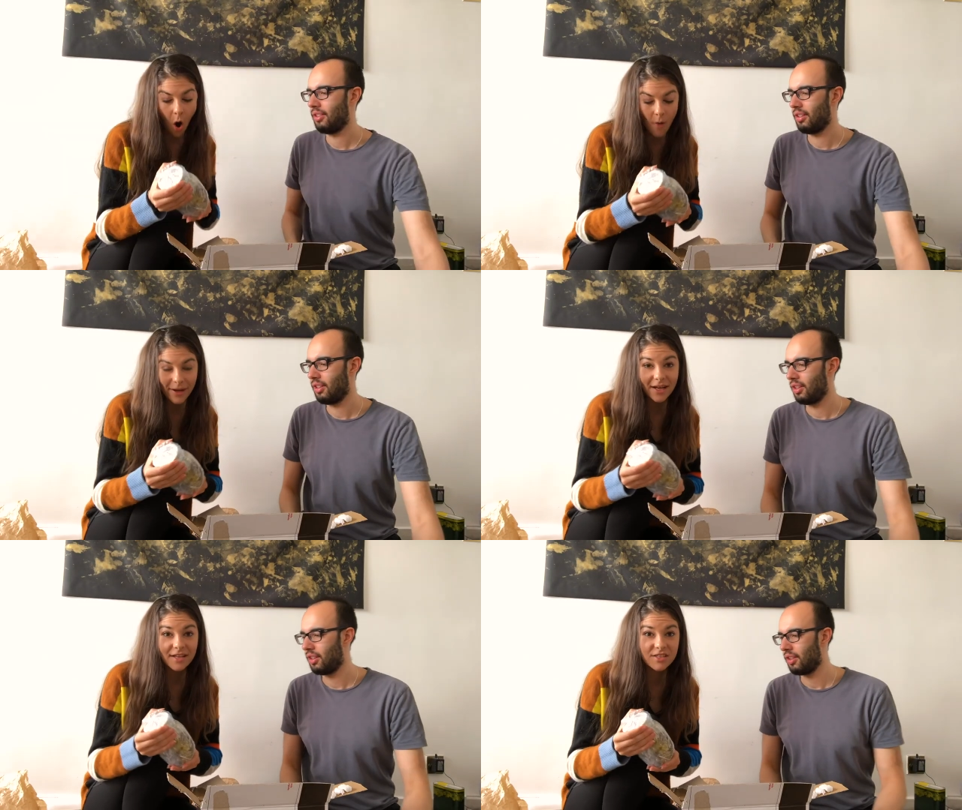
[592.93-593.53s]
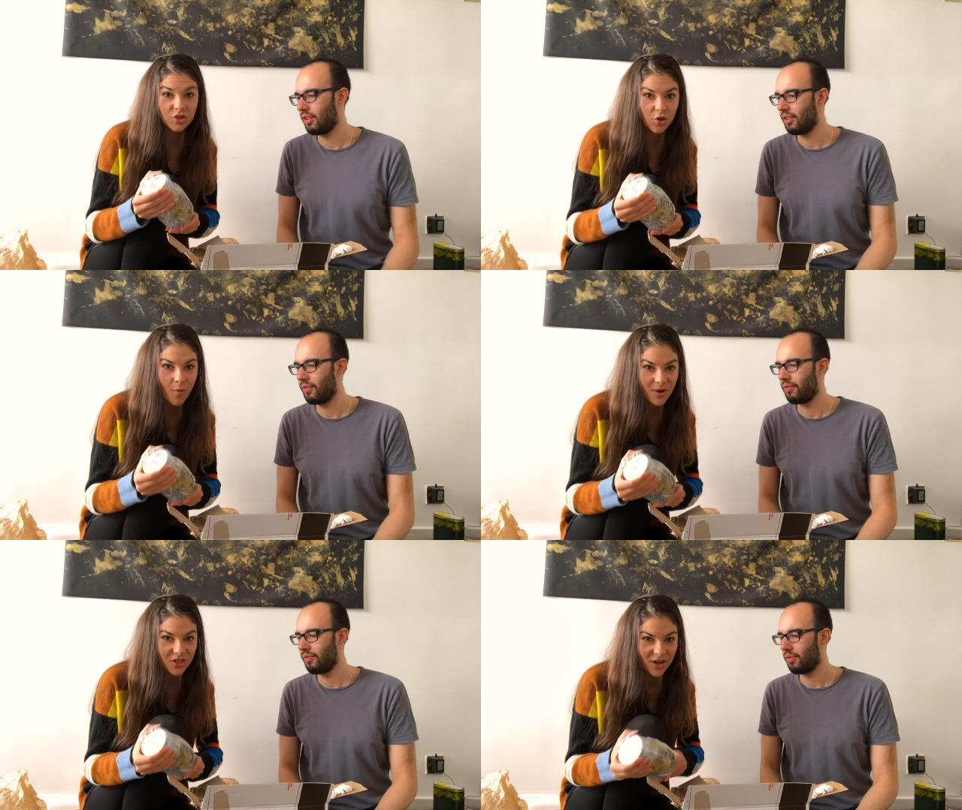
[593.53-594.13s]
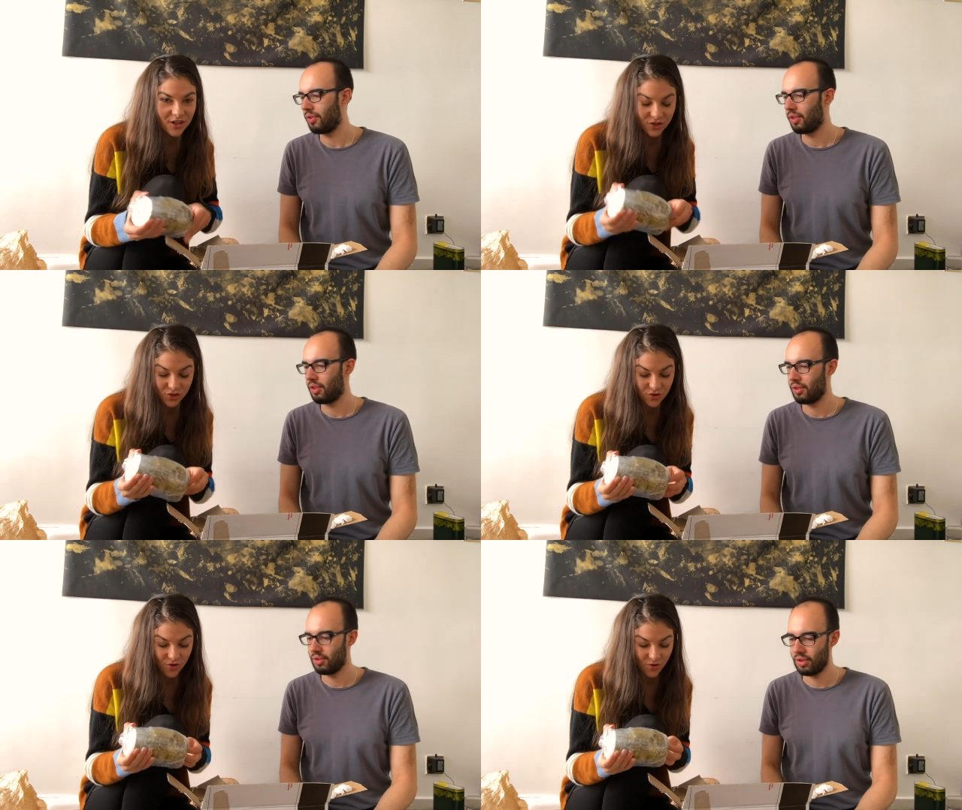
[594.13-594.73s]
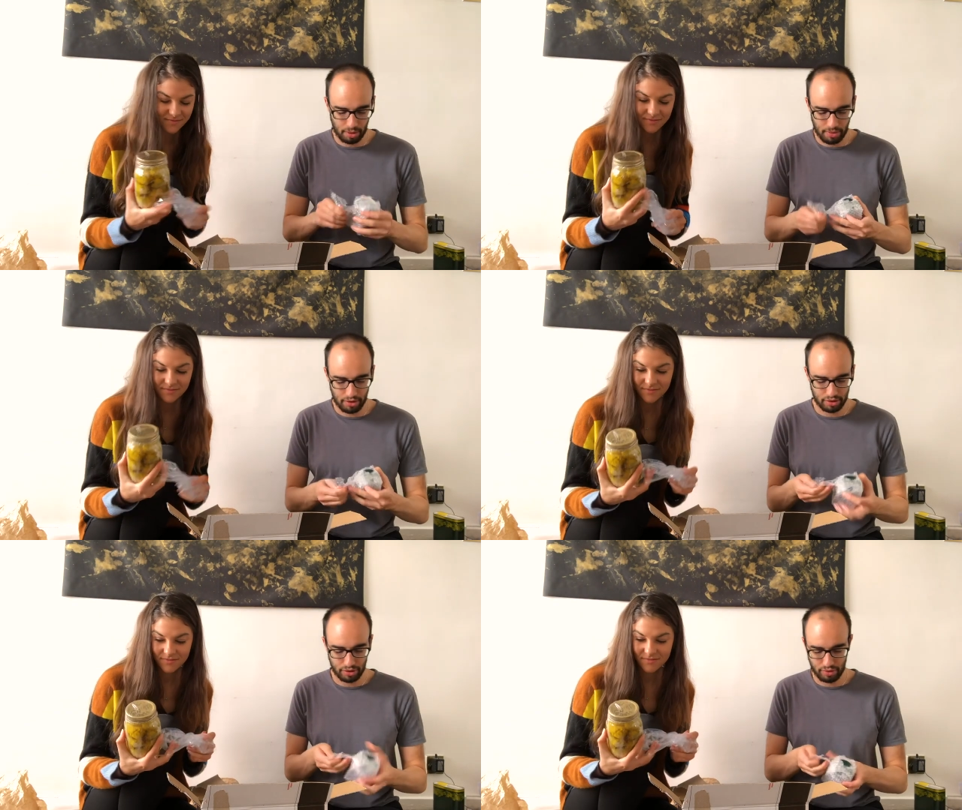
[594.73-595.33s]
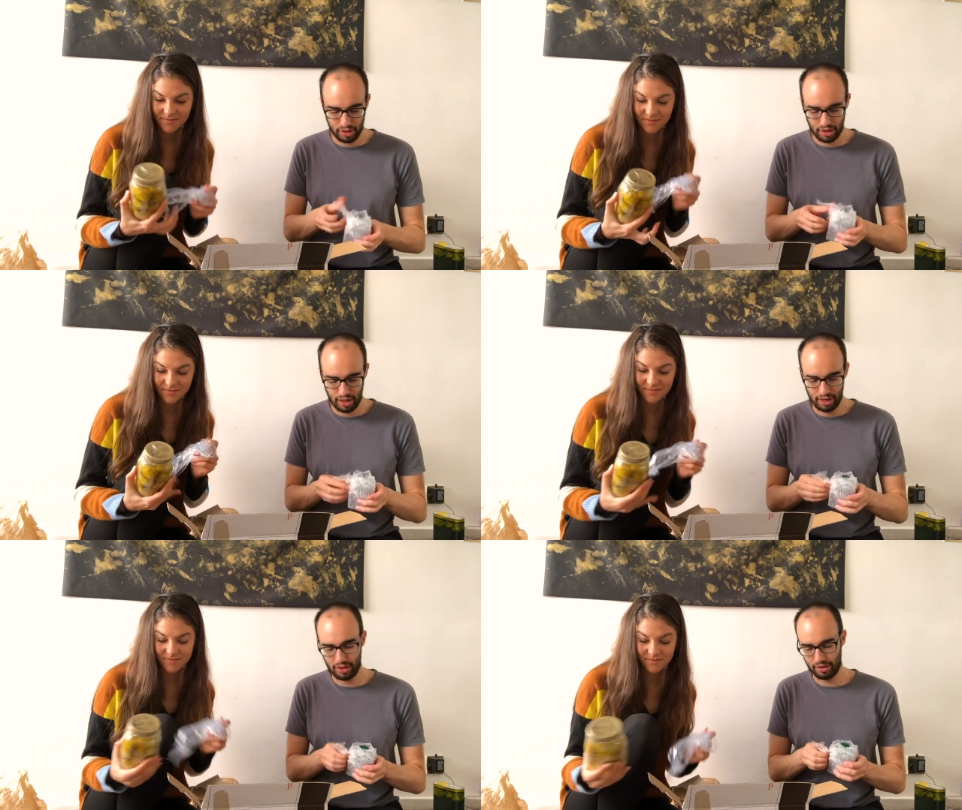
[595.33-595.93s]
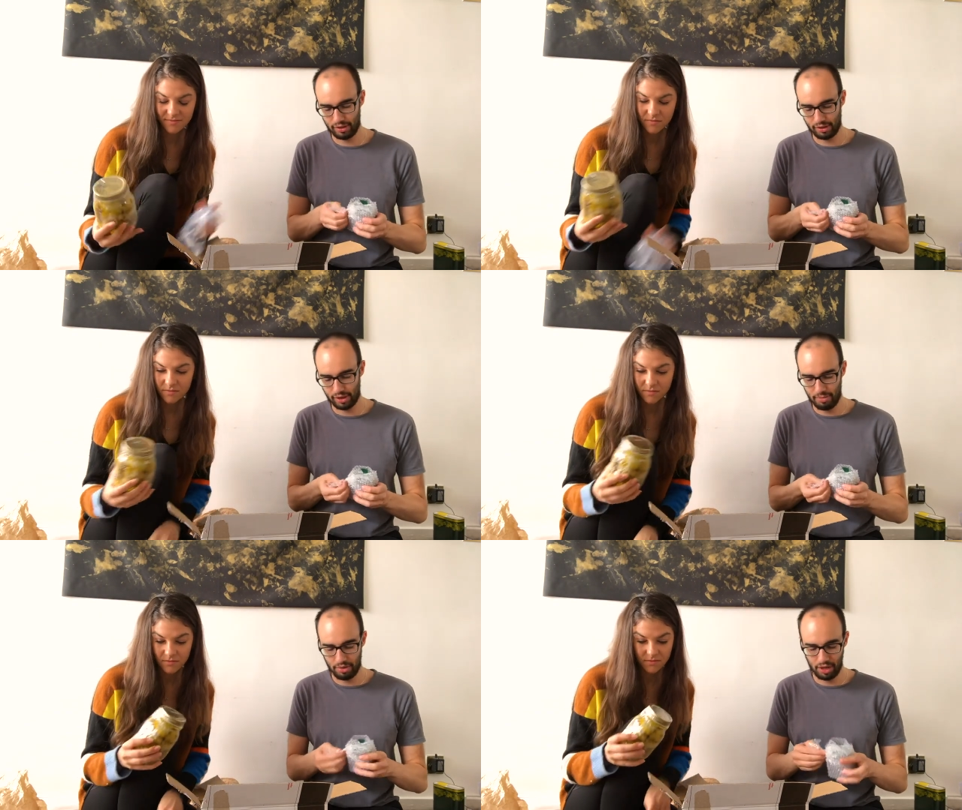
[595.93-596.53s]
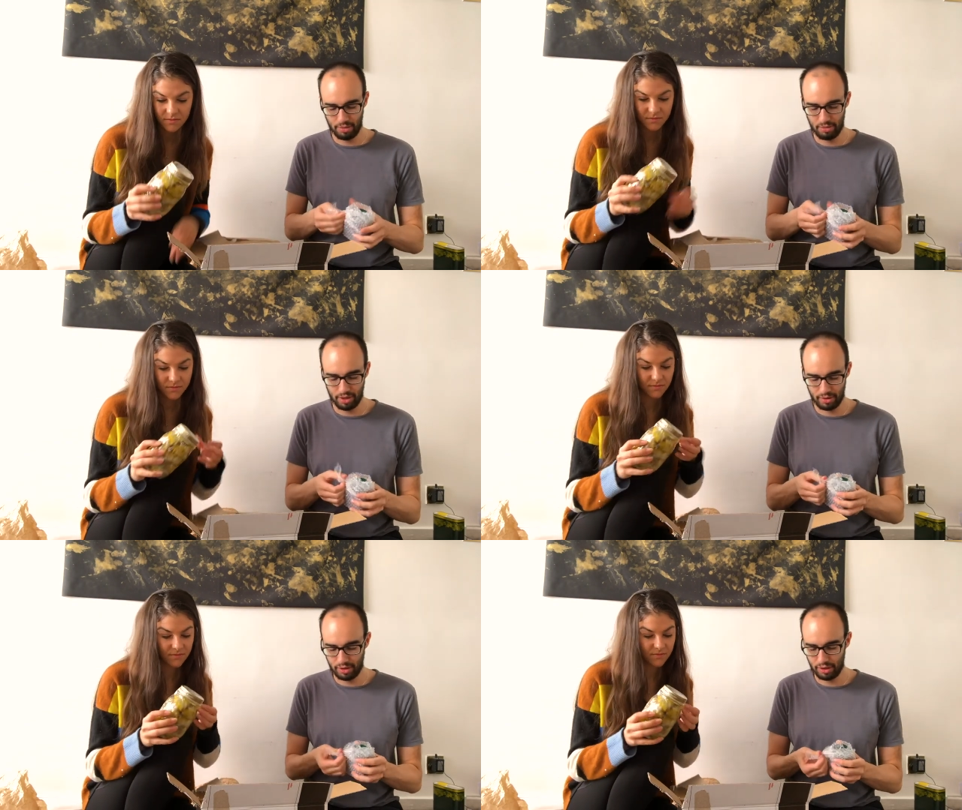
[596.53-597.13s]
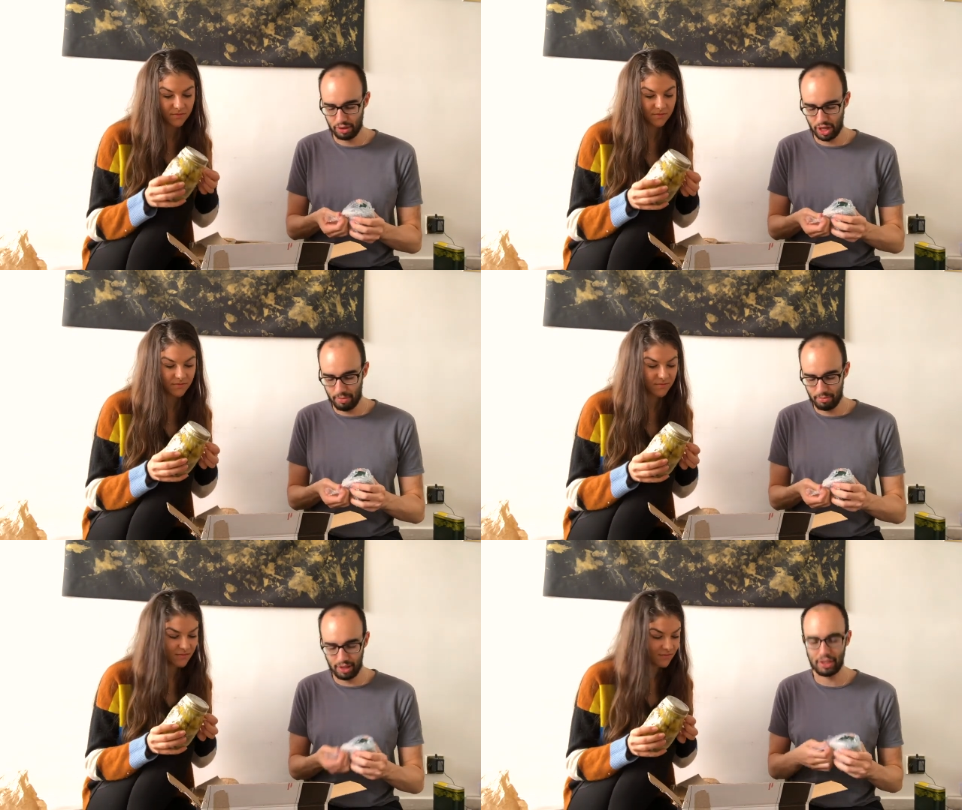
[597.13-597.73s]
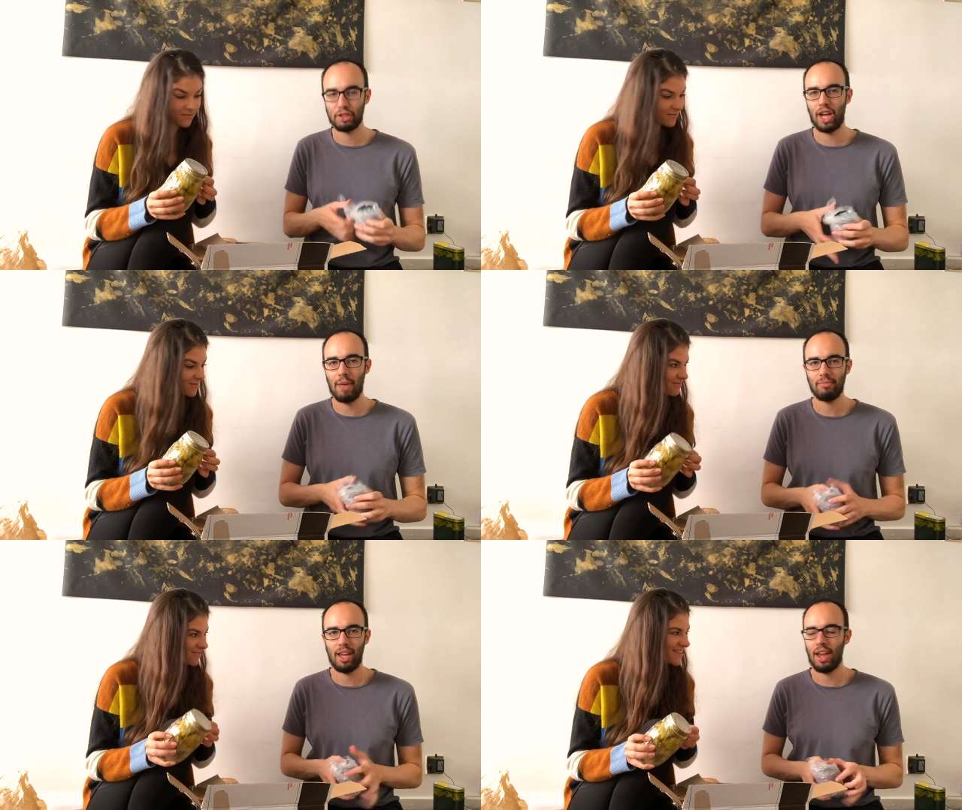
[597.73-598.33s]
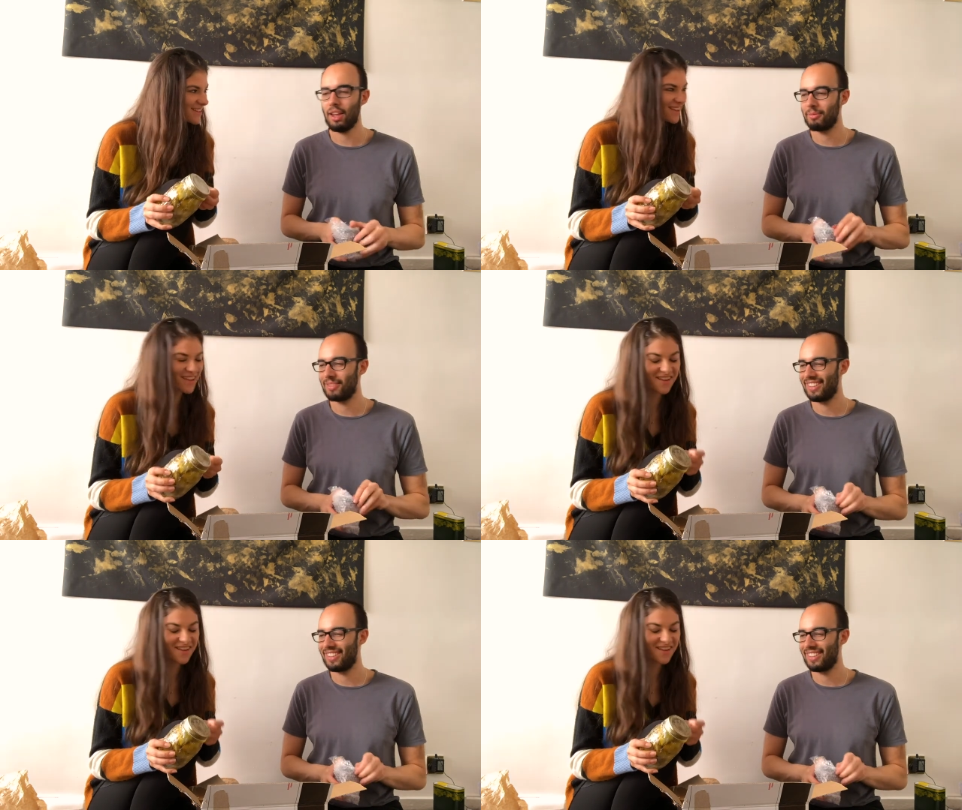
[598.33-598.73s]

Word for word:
Speaker 1: Oh my god, so much artichoke!
Speaker 2: My mother's really like stepping up the jam game.